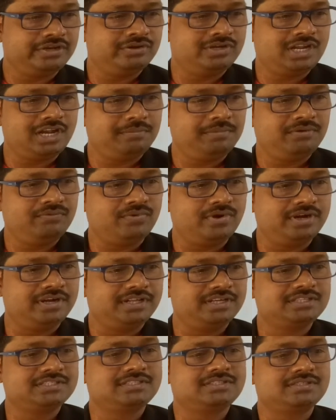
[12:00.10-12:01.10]
can you tell me
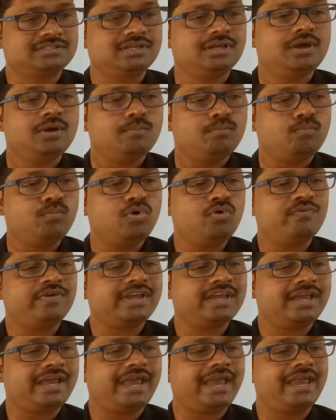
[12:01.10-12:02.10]
what is
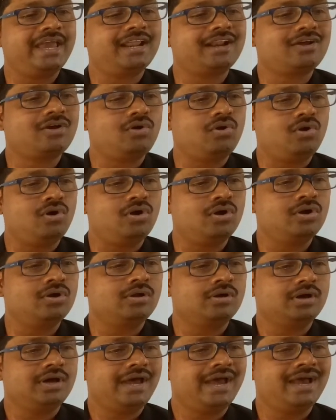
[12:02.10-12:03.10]
moving air
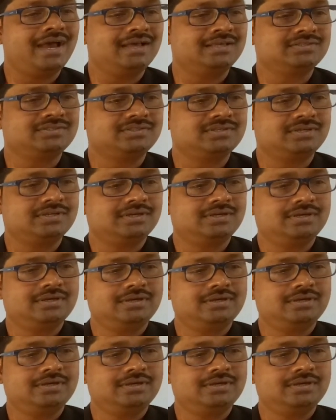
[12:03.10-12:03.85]
called as?